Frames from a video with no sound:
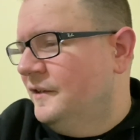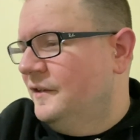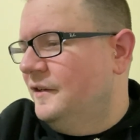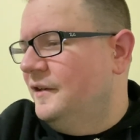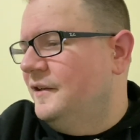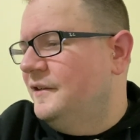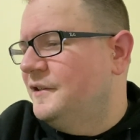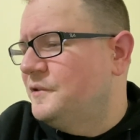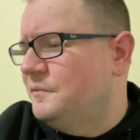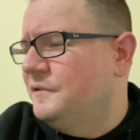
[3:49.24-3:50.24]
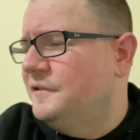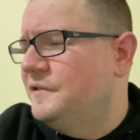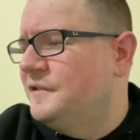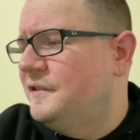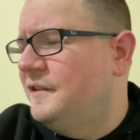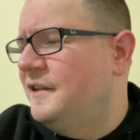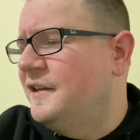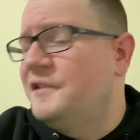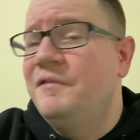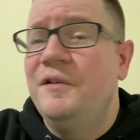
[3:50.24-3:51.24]
Uh, next one, the
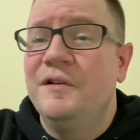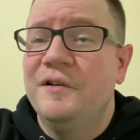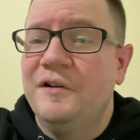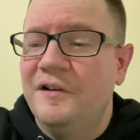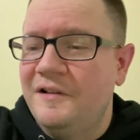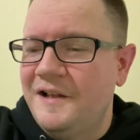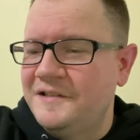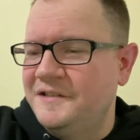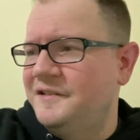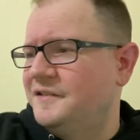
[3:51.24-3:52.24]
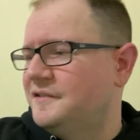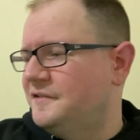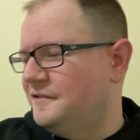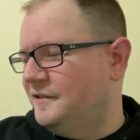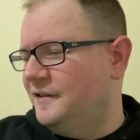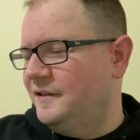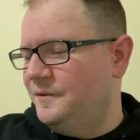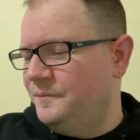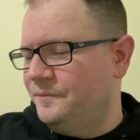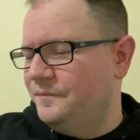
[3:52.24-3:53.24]
next few here are all classics.
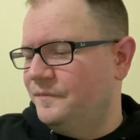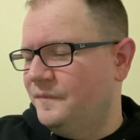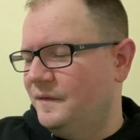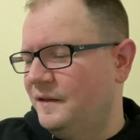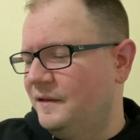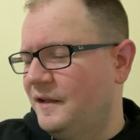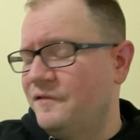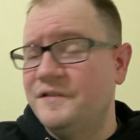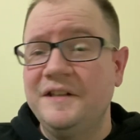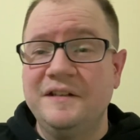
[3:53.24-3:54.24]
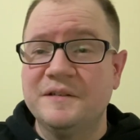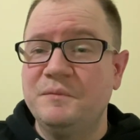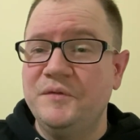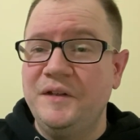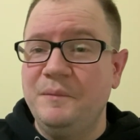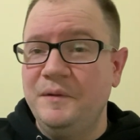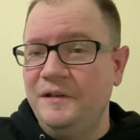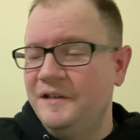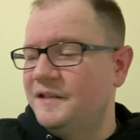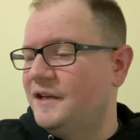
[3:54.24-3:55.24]
Um, I've seen this movie a
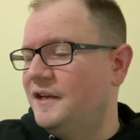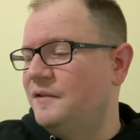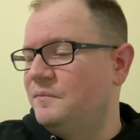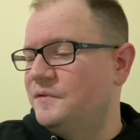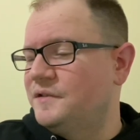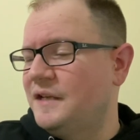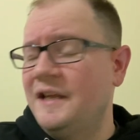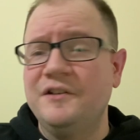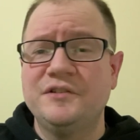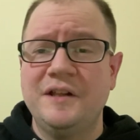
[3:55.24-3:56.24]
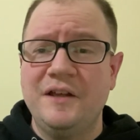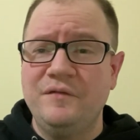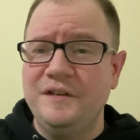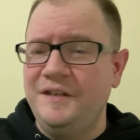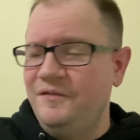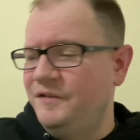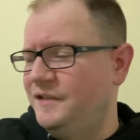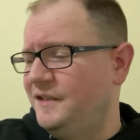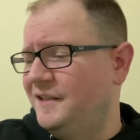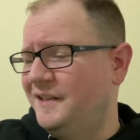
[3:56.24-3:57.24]
million times. I used to have the
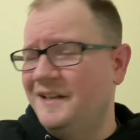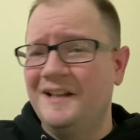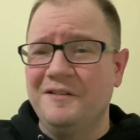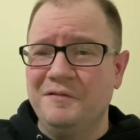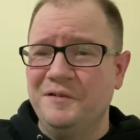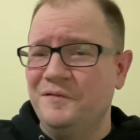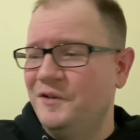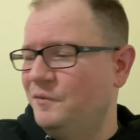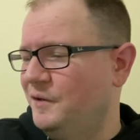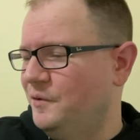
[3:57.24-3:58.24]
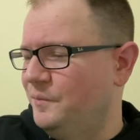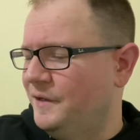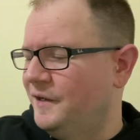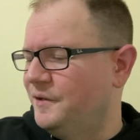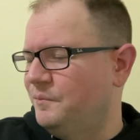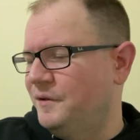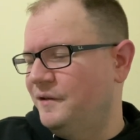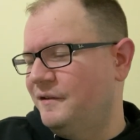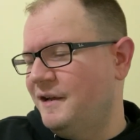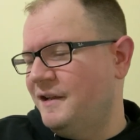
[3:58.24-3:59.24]
DVD. I think I got rid of it a while back,
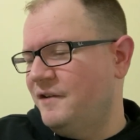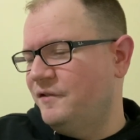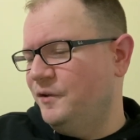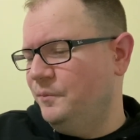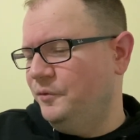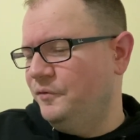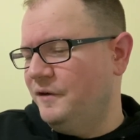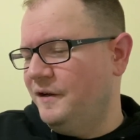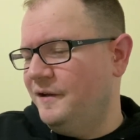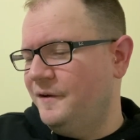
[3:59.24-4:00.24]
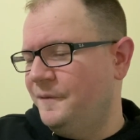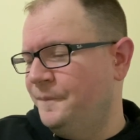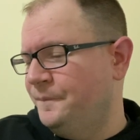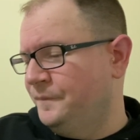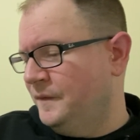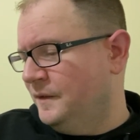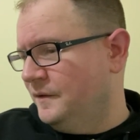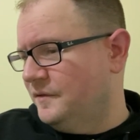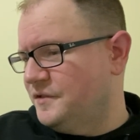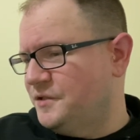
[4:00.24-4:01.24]
but glad to have it on Blu-ray now. This